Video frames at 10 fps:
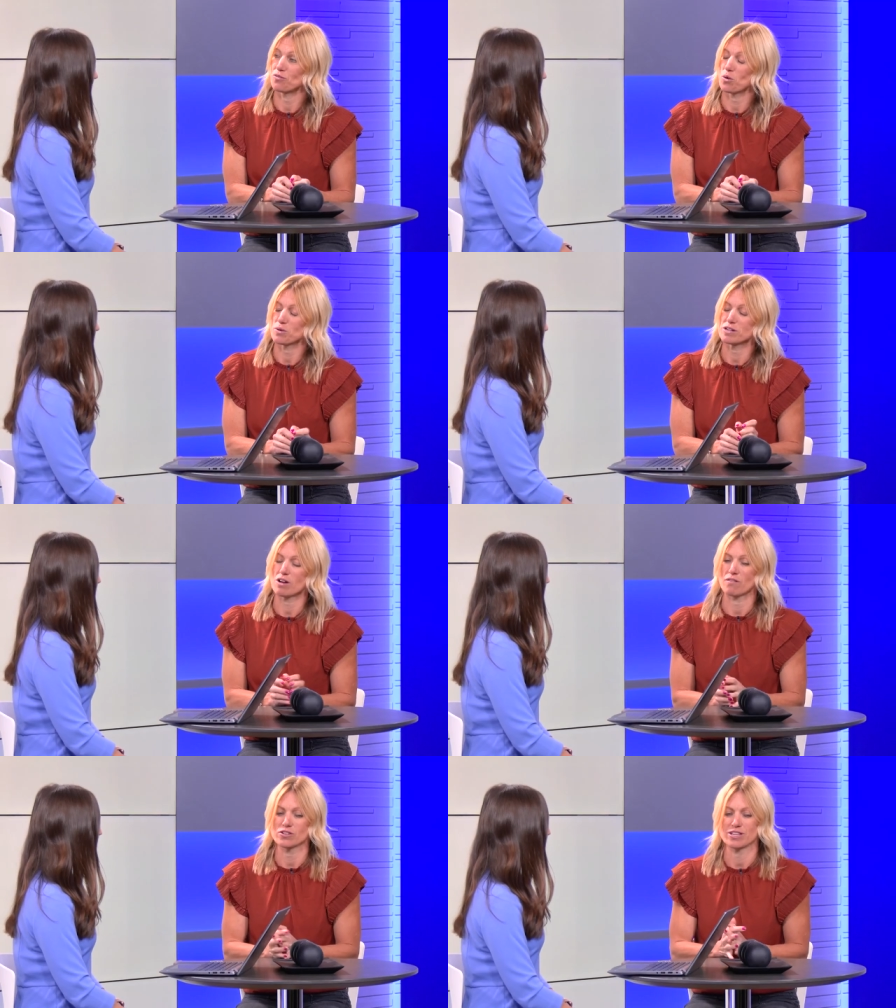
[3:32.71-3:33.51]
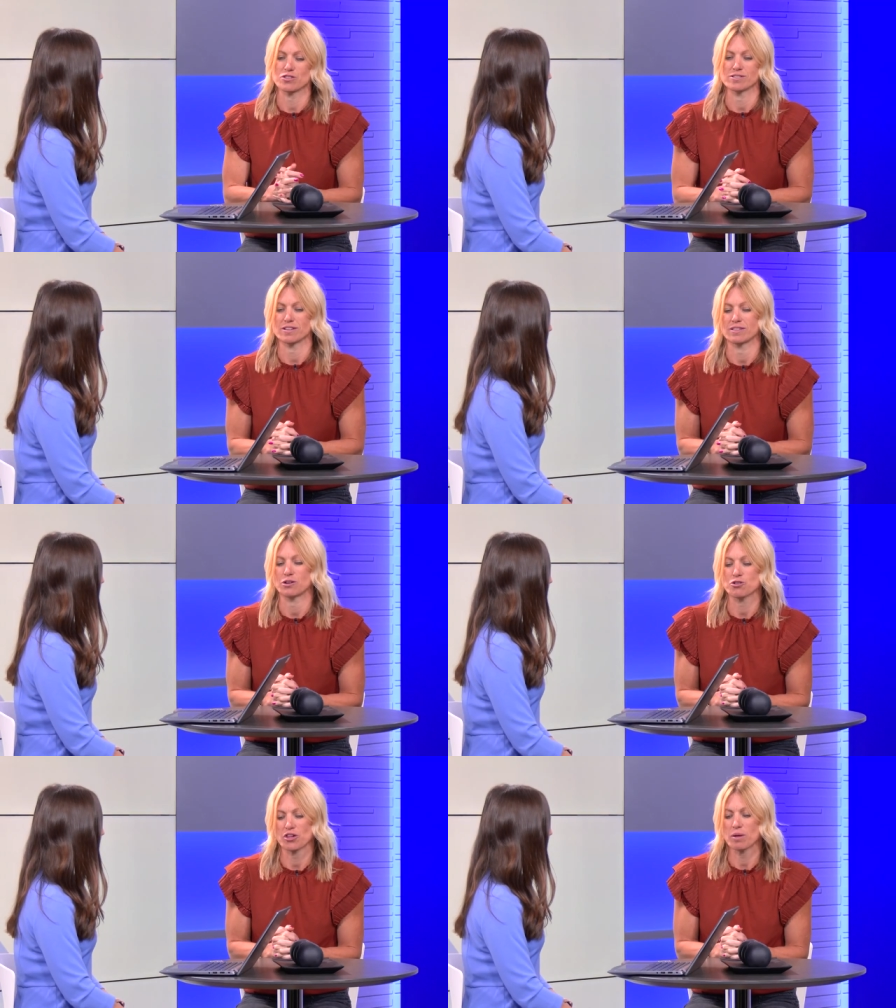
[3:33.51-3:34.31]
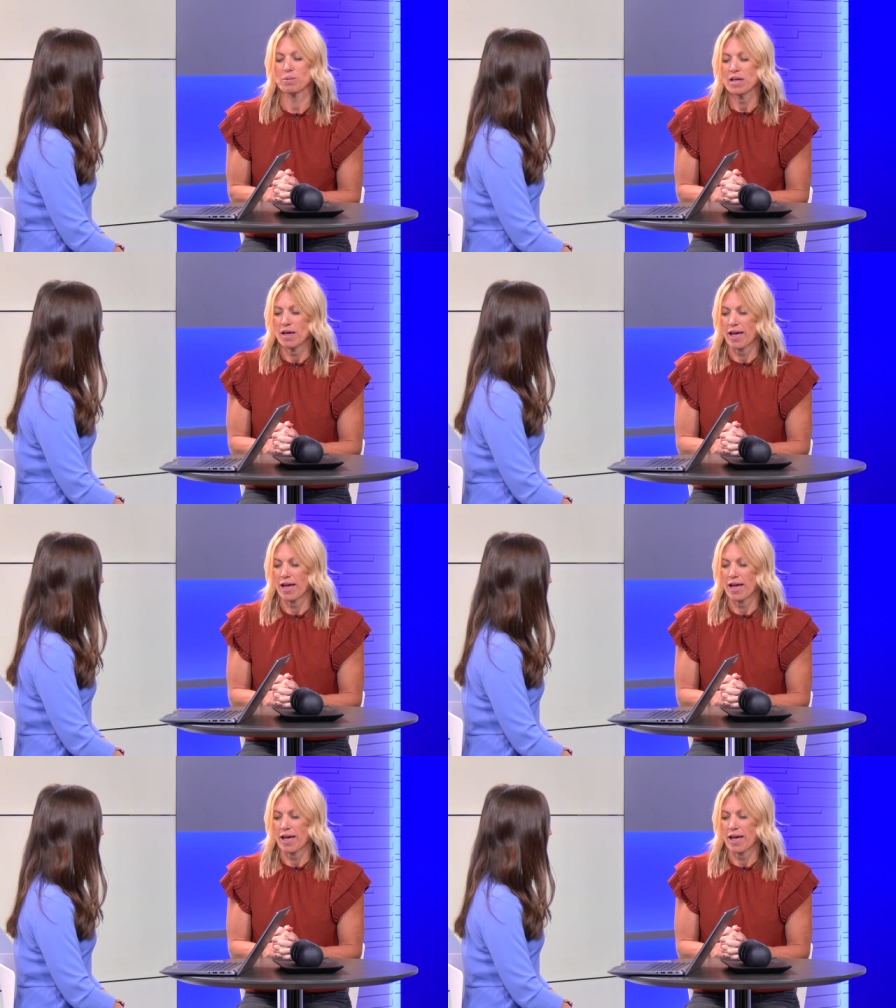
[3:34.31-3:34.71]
Forward Conversations on Leadership.